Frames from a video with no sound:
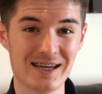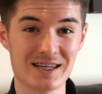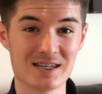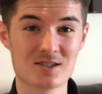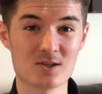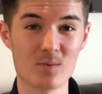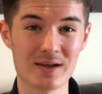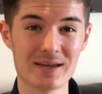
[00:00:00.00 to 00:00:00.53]
It's
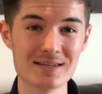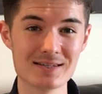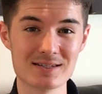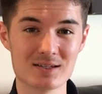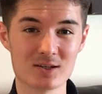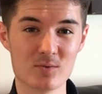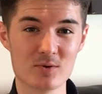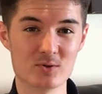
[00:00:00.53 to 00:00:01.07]
so easy
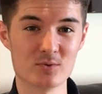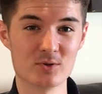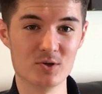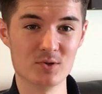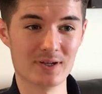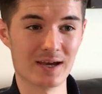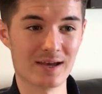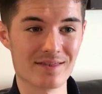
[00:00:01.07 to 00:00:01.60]
to go into a
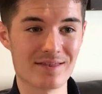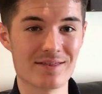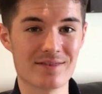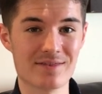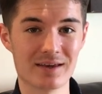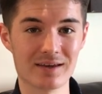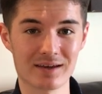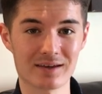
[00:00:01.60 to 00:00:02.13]
new day and
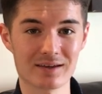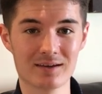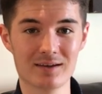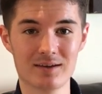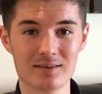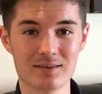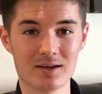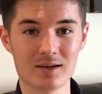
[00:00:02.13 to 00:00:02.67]
think
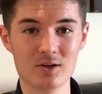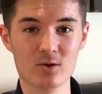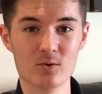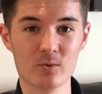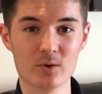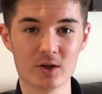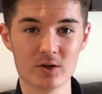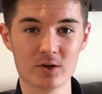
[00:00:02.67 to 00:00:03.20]
that you know
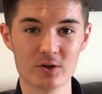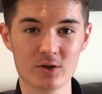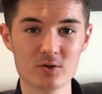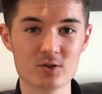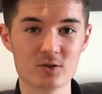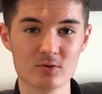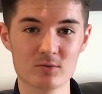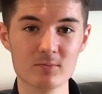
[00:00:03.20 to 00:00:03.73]
what you're gonna do
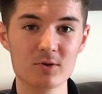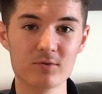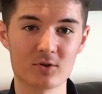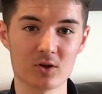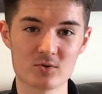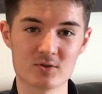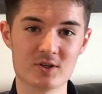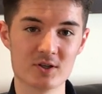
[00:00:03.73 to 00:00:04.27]
to move
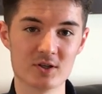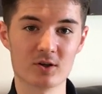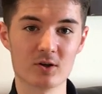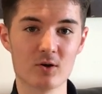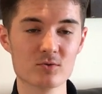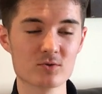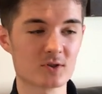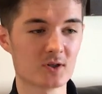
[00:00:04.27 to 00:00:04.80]
closer to your
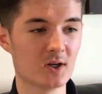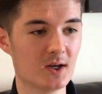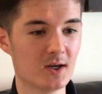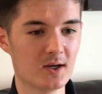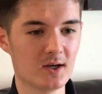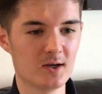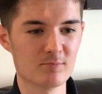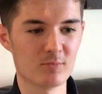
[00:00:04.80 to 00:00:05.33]
goals,
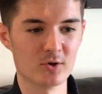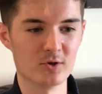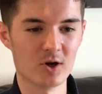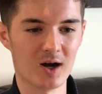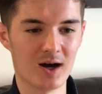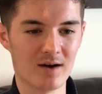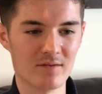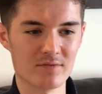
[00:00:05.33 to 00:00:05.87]
but
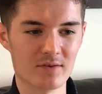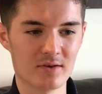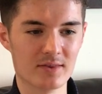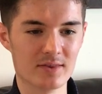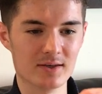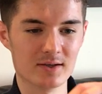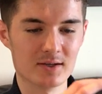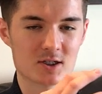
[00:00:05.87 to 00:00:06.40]
not have
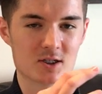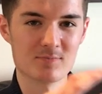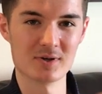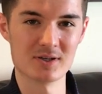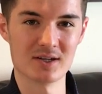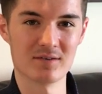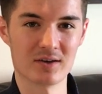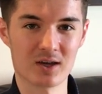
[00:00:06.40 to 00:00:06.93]
the
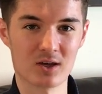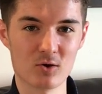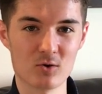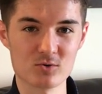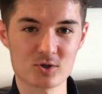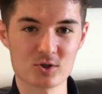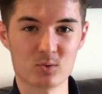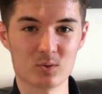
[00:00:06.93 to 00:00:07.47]
specific
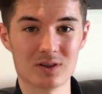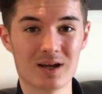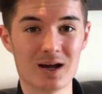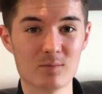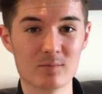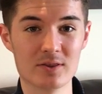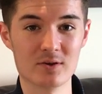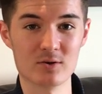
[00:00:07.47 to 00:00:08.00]
goals to
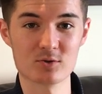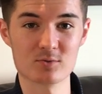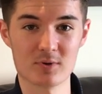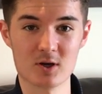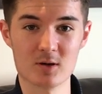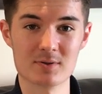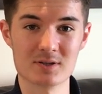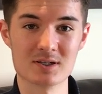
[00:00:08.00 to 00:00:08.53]
align with those
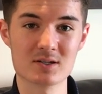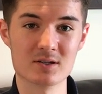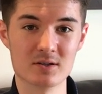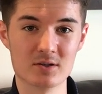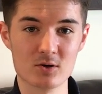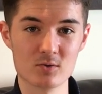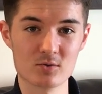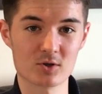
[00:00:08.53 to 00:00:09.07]
purposes
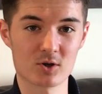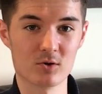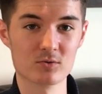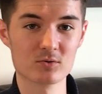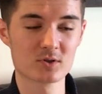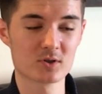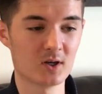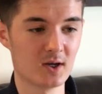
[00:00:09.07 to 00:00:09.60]
and those
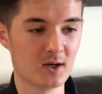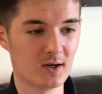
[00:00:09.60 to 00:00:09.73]
goals.